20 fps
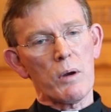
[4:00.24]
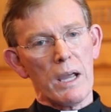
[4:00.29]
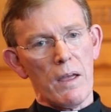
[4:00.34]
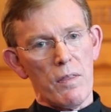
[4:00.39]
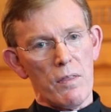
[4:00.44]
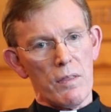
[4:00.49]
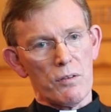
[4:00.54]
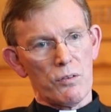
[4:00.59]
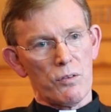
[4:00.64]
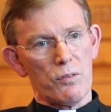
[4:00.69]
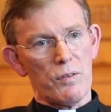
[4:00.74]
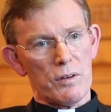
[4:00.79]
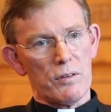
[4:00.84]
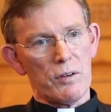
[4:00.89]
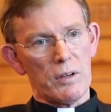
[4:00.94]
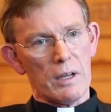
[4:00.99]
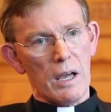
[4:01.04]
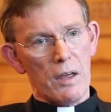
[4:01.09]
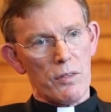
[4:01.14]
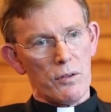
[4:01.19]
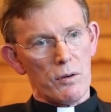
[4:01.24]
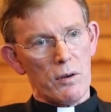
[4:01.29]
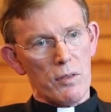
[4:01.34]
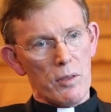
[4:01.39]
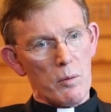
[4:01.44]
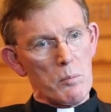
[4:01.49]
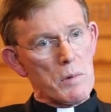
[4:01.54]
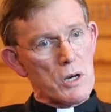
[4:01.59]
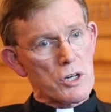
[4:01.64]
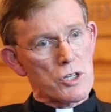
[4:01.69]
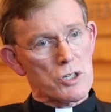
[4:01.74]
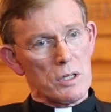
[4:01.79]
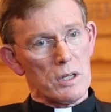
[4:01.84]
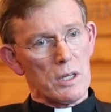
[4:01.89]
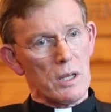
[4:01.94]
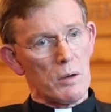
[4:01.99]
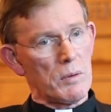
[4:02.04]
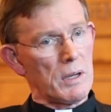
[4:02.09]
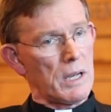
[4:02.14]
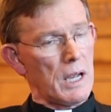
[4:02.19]
can this fit together in the
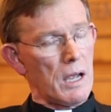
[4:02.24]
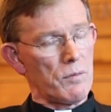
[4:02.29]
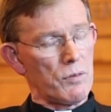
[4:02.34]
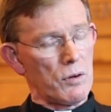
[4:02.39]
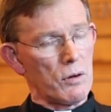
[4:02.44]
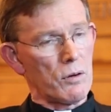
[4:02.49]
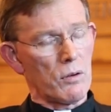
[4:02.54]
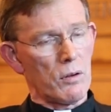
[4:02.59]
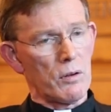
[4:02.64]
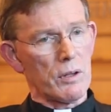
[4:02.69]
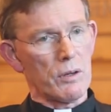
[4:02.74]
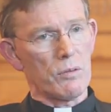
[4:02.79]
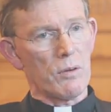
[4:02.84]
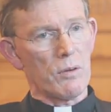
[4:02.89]
mission that we have here at Holy